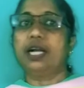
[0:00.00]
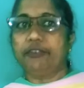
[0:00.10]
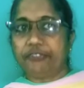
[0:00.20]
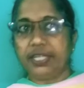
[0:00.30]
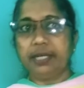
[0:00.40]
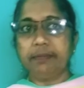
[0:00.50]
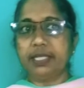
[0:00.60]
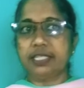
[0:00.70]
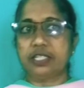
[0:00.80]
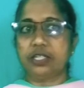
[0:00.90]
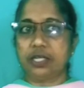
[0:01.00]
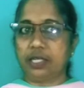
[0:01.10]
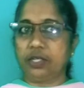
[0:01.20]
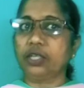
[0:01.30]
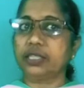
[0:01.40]
Freedom is
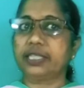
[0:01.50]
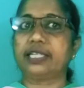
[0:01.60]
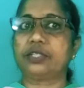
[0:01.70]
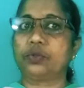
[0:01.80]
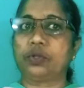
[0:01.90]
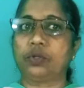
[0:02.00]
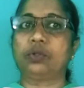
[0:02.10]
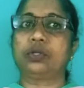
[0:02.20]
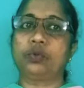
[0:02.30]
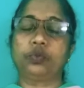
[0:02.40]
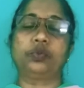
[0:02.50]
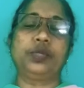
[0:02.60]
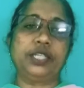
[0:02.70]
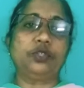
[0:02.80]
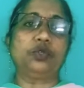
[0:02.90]
not that
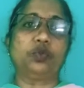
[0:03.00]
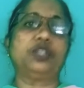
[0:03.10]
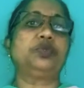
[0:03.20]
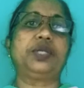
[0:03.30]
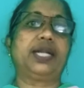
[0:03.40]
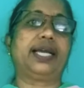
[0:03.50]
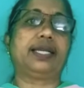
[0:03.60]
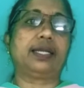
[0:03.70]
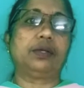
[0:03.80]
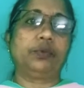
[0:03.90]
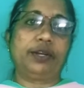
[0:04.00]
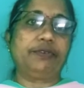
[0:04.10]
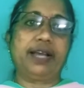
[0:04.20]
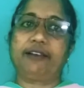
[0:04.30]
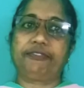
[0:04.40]
we do what we like when
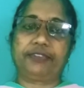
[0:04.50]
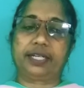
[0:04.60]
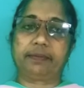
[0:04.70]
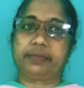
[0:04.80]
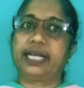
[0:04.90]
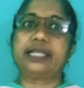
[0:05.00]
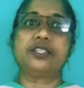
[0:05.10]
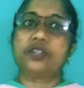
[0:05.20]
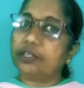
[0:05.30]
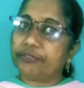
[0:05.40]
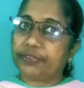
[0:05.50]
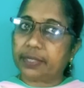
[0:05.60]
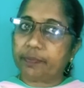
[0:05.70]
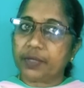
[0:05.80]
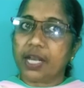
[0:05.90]
we have freedom. That is not
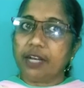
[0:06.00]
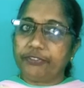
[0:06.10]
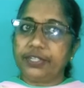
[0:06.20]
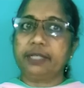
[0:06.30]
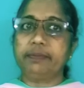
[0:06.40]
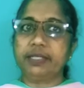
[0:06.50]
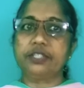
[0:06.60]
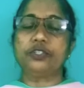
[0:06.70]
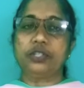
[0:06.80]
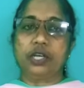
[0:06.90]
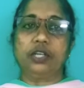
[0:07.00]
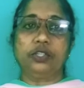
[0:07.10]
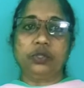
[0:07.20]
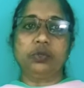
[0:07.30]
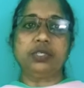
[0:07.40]
freedom. Freedom is to
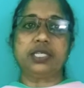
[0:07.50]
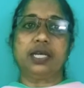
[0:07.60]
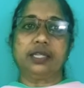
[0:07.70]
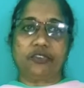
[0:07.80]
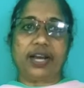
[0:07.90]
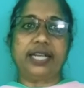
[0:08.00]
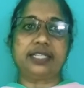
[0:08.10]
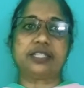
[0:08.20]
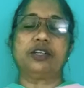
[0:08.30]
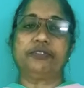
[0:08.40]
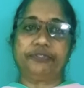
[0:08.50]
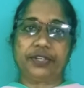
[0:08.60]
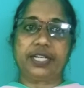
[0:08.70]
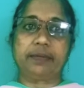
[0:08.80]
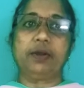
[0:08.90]
use the rights of
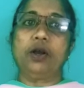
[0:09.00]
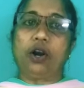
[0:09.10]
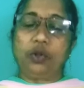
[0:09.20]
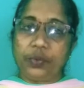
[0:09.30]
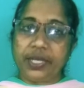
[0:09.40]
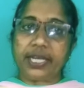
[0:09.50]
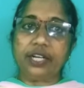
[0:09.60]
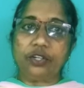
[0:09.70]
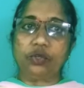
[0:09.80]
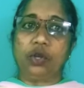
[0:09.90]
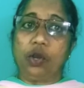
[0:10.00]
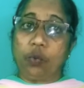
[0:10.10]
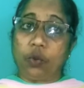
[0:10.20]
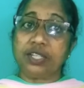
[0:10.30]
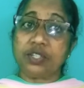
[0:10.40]
freedom, or we can do
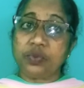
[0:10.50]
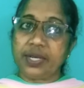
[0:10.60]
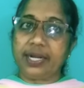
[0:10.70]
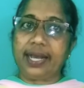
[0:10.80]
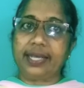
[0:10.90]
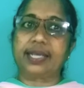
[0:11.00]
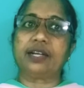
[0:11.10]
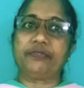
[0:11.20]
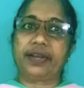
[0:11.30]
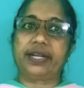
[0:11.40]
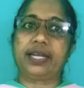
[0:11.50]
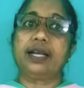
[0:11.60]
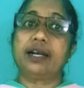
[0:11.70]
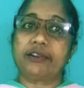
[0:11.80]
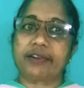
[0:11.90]
what we like in a very
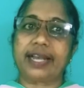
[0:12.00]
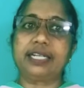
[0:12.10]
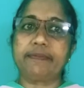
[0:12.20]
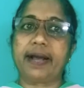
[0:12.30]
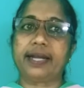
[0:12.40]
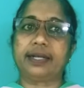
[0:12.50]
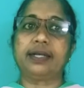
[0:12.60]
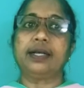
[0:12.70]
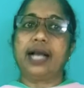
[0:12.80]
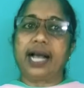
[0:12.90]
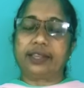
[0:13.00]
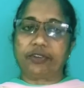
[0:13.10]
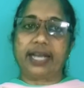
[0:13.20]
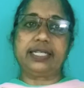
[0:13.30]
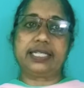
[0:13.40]
right manner at the
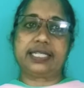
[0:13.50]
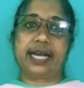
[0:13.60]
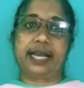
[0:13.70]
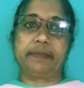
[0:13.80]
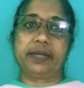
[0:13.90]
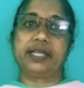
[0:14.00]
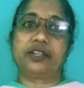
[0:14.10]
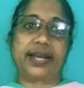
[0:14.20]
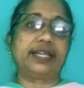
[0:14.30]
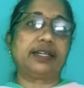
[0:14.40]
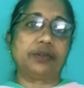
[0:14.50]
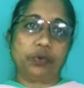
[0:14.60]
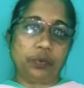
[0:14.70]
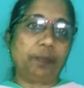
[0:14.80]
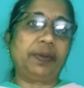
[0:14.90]
right time in the right
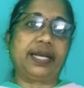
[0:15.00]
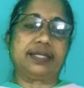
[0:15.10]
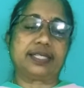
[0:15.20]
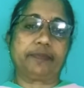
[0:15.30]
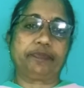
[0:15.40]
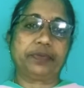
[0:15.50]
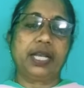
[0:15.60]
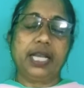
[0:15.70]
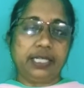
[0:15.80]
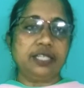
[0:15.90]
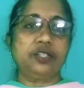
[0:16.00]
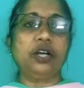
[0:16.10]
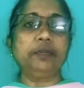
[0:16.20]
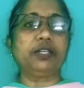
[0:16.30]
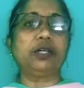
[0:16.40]
place. It is
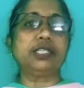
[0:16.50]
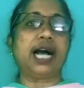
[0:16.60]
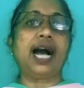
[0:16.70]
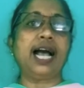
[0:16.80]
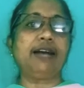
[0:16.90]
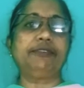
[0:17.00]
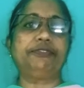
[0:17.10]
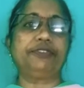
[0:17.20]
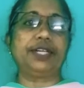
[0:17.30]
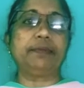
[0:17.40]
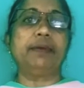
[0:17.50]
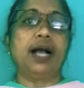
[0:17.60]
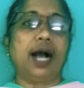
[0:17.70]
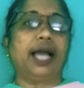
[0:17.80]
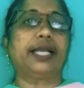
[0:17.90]
not because I have the freedom,
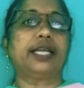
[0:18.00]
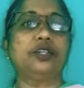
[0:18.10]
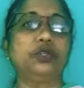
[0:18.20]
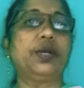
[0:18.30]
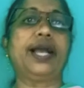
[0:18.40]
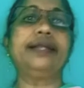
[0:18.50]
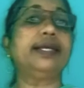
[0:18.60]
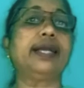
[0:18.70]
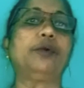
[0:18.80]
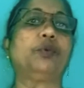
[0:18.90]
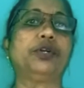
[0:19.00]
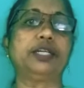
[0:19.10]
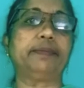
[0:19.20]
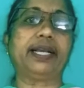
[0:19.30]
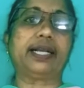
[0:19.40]
I can do anything I want
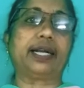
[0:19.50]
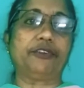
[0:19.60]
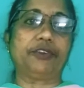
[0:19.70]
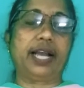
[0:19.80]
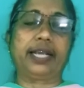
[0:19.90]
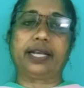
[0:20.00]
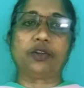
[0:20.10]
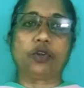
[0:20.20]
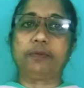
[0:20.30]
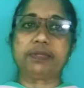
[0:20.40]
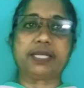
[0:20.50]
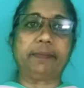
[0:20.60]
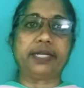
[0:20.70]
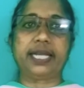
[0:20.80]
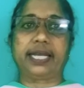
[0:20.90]
in my country. I can rob
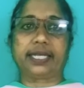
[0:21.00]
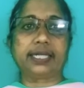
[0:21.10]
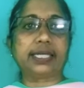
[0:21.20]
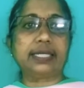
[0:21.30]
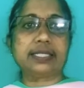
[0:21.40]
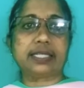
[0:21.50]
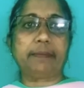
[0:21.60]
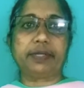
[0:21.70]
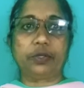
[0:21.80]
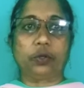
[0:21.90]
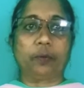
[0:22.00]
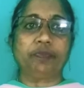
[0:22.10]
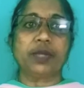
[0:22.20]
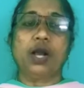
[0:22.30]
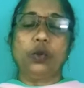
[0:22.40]
somebody, I can kill somebody.
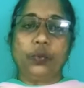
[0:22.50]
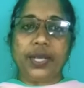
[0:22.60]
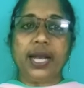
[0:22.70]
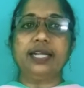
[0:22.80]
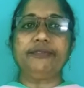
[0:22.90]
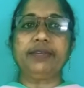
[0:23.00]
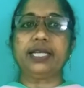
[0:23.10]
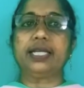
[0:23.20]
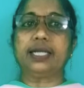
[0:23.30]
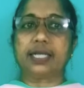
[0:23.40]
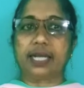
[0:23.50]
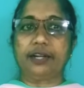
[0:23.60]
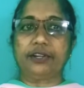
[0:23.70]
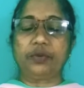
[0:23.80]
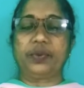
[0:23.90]
No. We are living in a
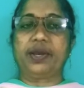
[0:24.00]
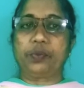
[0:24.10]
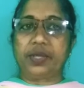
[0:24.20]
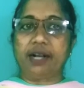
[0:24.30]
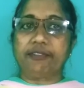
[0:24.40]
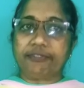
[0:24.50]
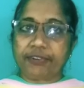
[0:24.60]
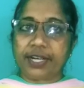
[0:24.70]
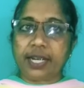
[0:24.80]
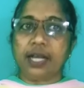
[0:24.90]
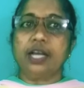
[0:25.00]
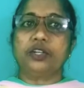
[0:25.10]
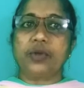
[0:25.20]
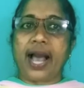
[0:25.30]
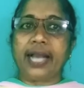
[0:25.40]
country where we are free
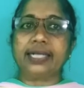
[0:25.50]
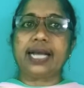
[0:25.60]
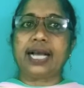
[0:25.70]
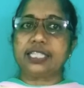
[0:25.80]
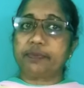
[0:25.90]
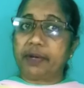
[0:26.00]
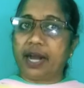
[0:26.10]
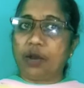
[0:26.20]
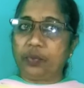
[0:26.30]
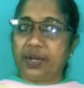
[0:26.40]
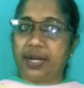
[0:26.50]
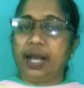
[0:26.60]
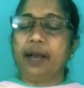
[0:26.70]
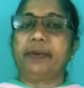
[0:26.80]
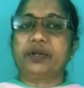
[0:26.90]
to act as per our
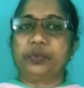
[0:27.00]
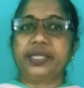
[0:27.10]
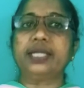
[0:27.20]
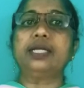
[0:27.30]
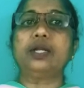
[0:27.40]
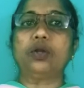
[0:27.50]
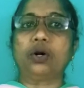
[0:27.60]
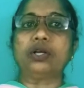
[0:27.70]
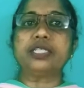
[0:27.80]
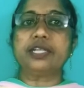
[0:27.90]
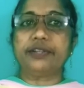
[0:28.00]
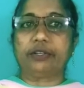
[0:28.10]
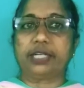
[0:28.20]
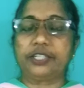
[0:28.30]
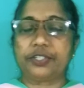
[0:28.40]
will, but within the laws and
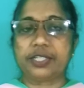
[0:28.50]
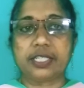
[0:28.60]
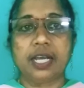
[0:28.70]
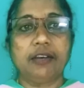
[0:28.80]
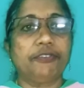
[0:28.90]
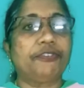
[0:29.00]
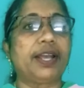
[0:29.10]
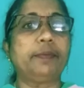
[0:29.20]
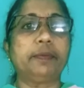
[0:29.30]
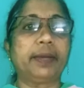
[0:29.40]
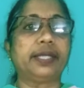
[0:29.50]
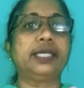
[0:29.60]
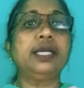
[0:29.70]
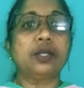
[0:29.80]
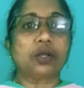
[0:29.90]
regulations framed by
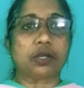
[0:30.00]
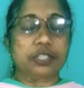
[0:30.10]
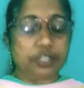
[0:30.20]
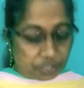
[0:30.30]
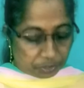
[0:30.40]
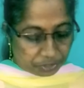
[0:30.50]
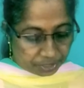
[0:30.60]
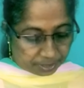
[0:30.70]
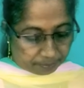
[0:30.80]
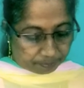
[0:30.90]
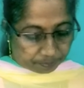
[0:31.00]
the Constitution.